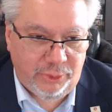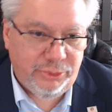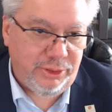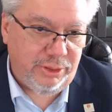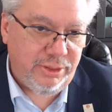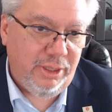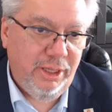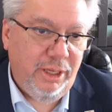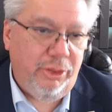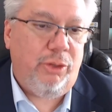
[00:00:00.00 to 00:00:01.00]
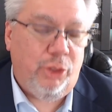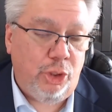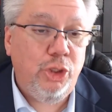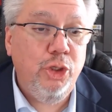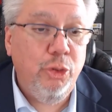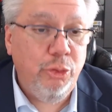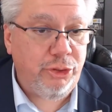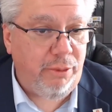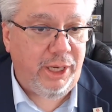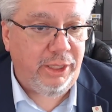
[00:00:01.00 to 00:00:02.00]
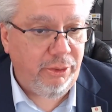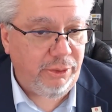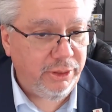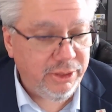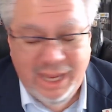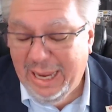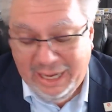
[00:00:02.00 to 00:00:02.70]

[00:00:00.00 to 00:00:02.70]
versus the huge credit unions.